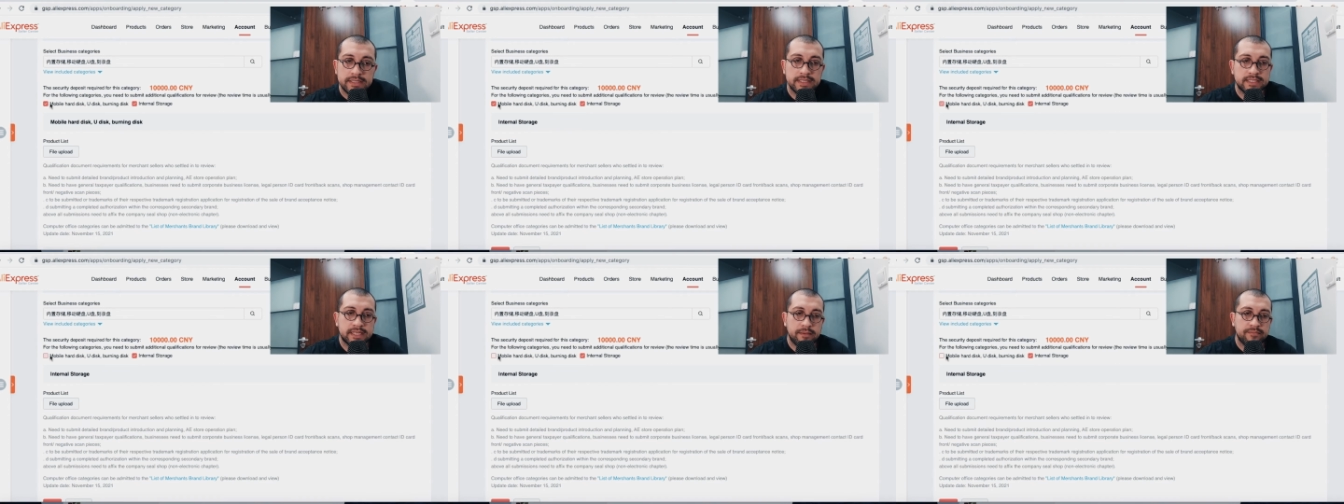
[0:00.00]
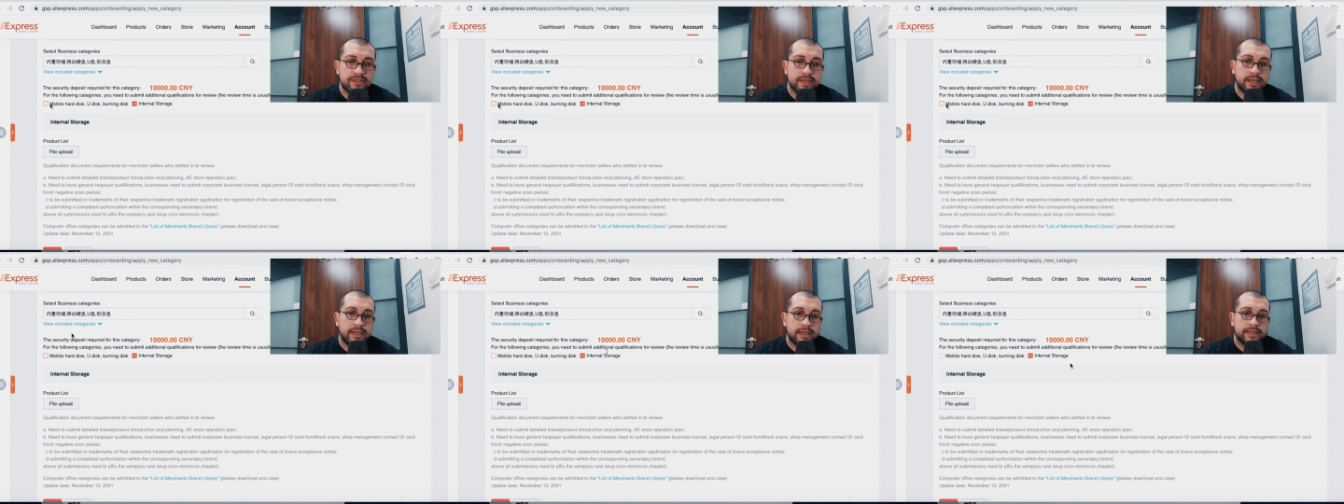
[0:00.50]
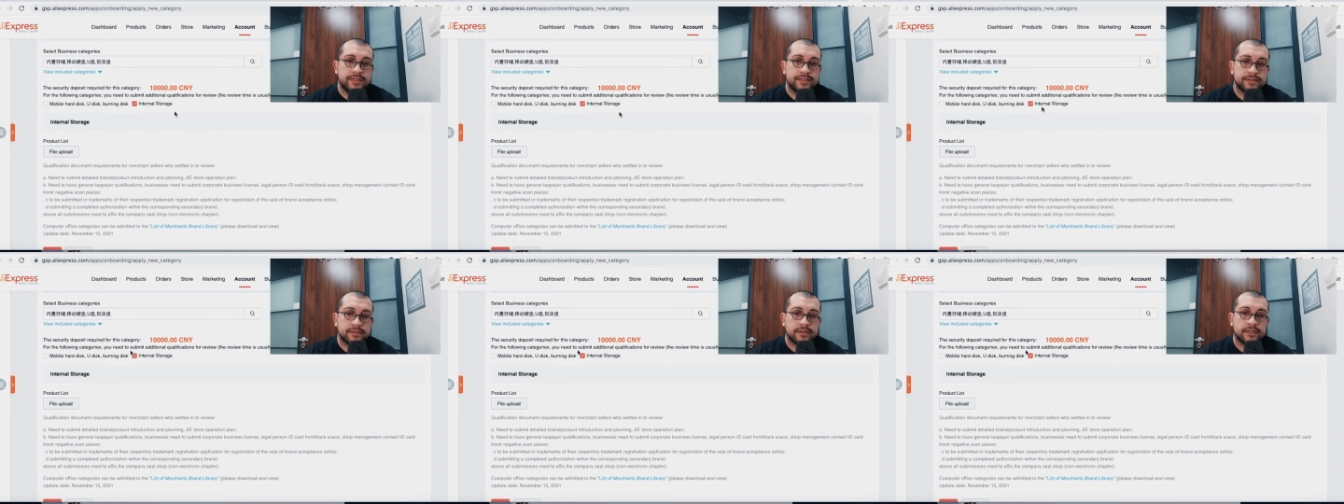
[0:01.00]
The same thing,
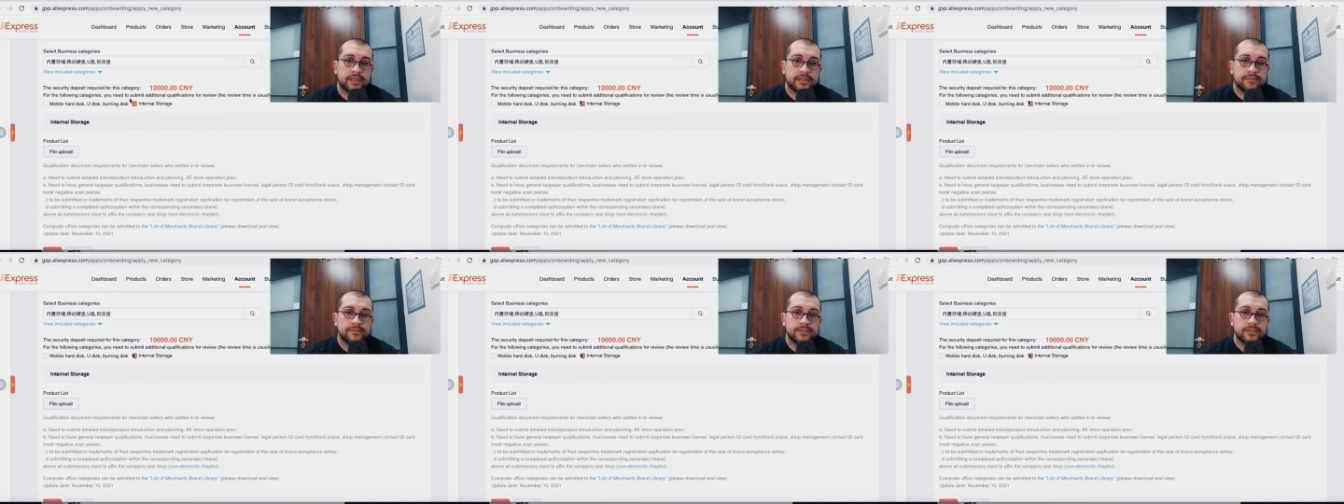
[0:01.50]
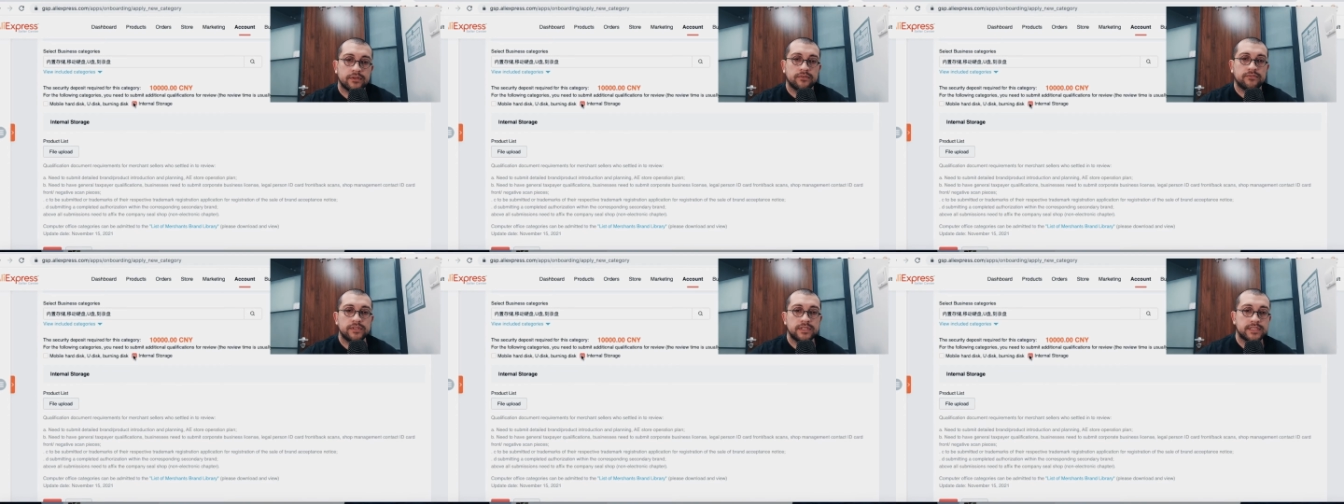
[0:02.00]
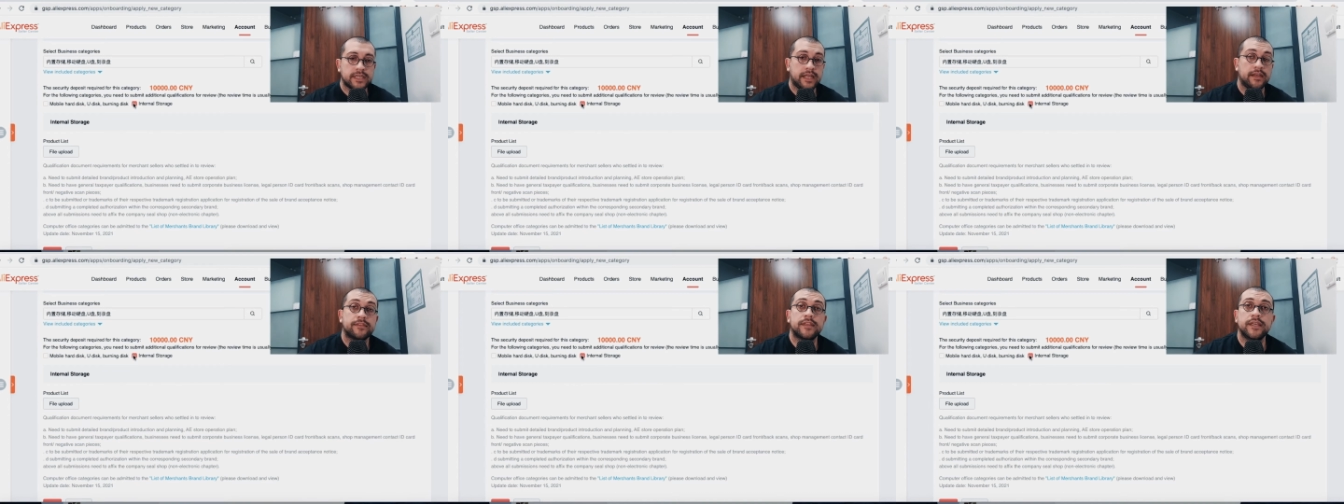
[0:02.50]
guys. Okay, so for this
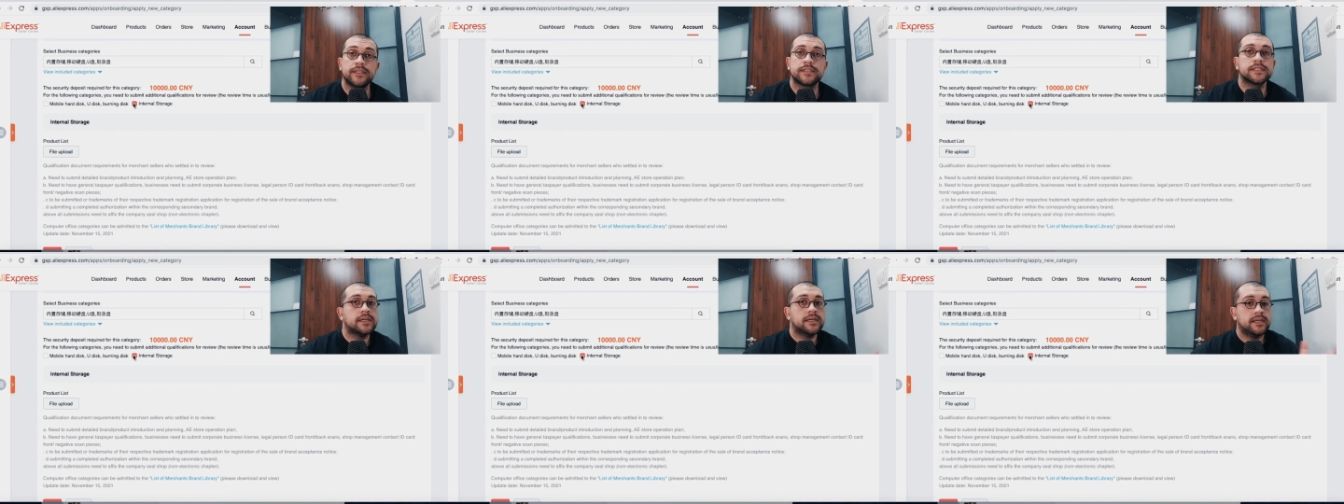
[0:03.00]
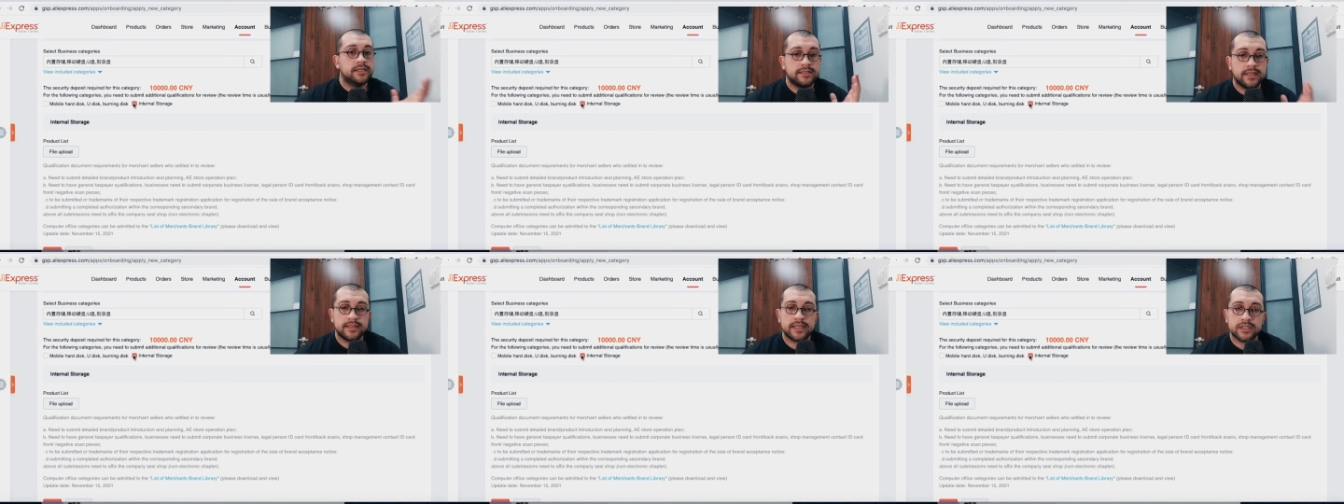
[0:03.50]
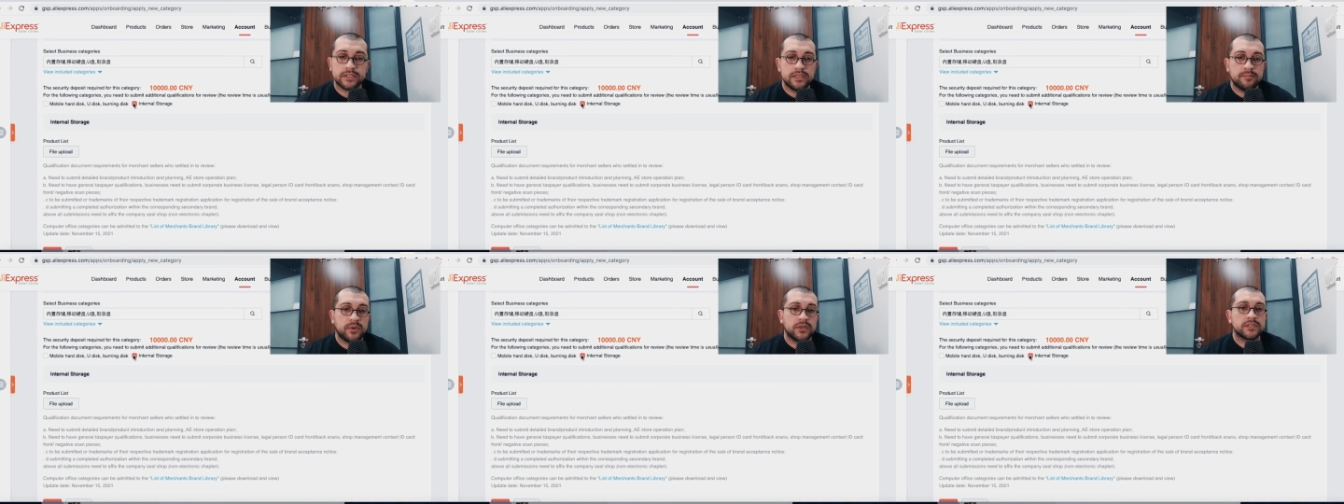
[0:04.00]
kind of things, 10,000
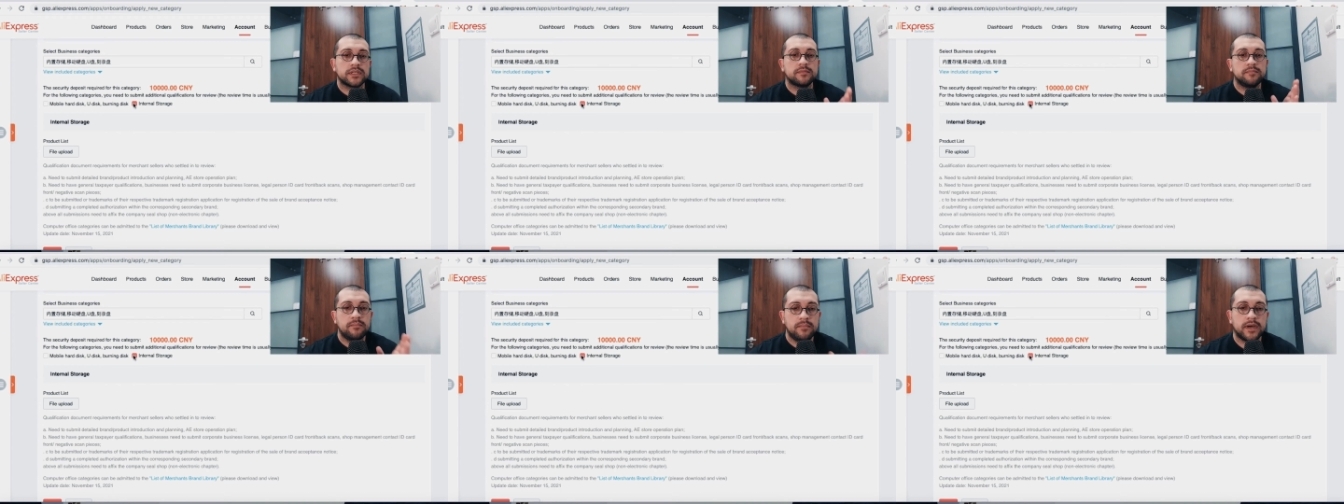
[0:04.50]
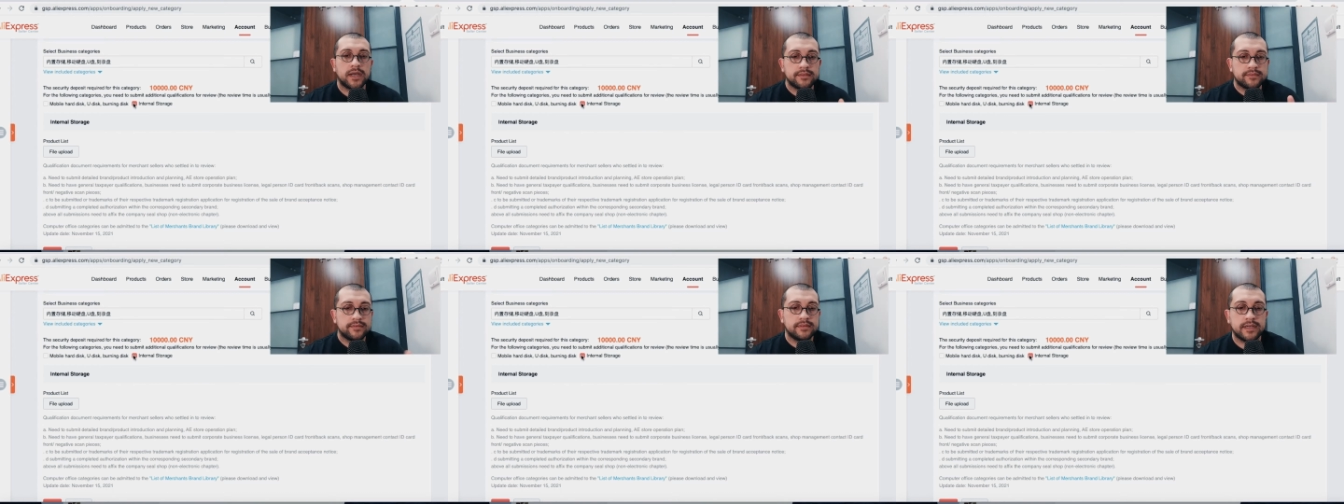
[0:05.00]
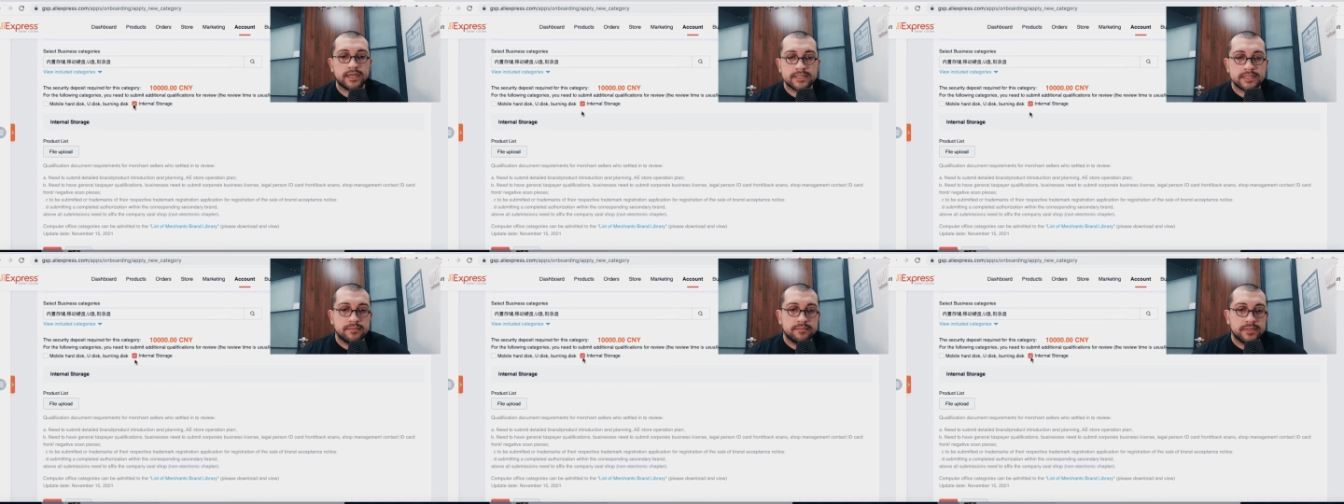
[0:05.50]
deposit, but there are
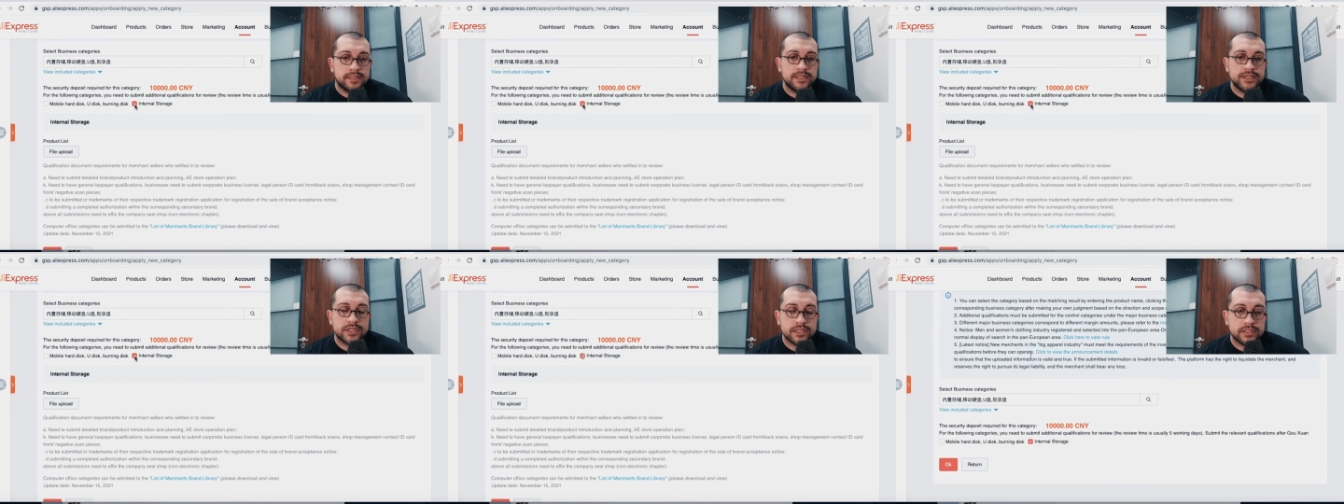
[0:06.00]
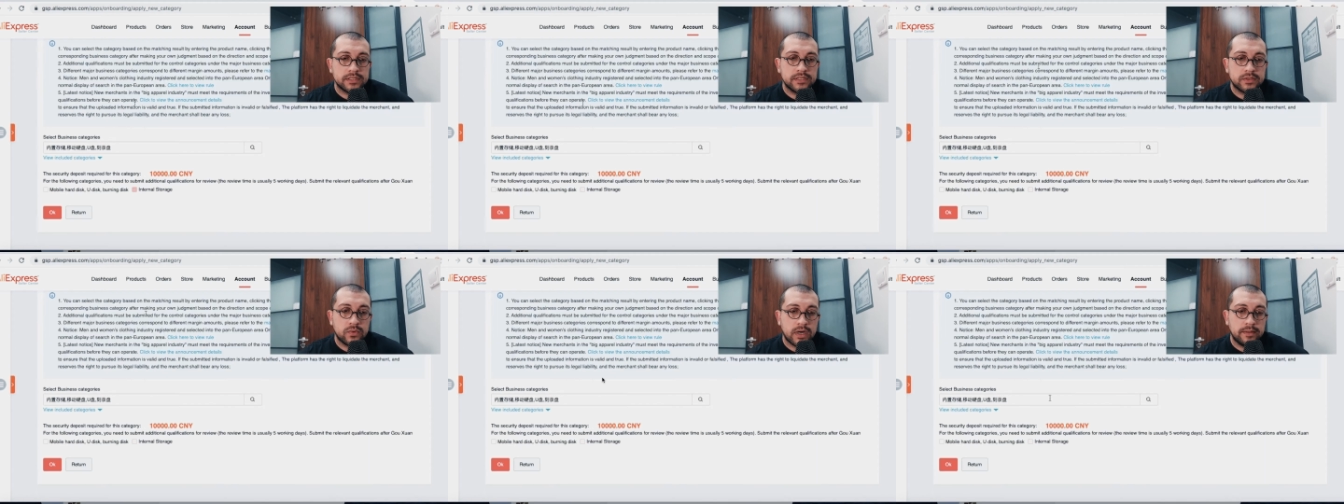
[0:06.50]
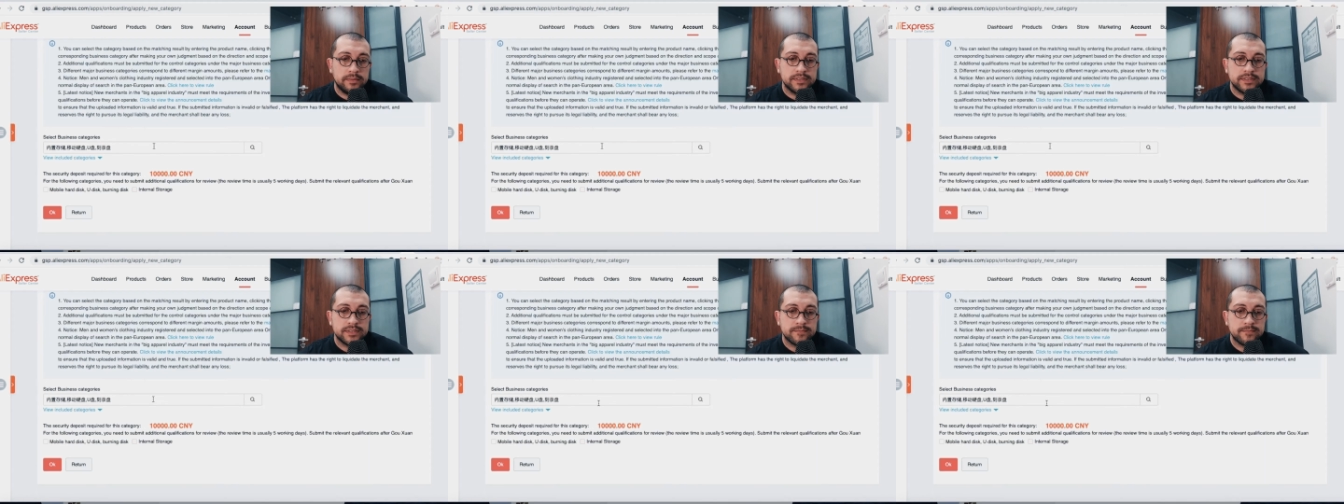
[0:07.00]
some additional requirements.